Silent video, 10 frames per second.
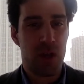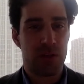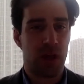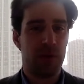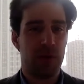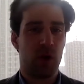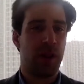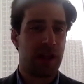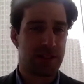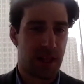So how do we
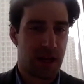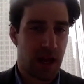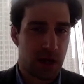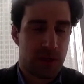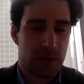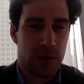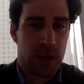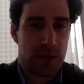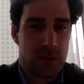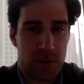normalize that, and how do we
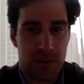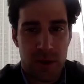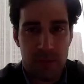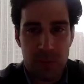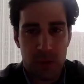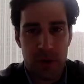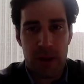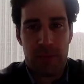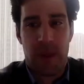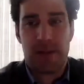create sort of a
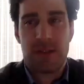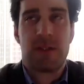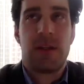program that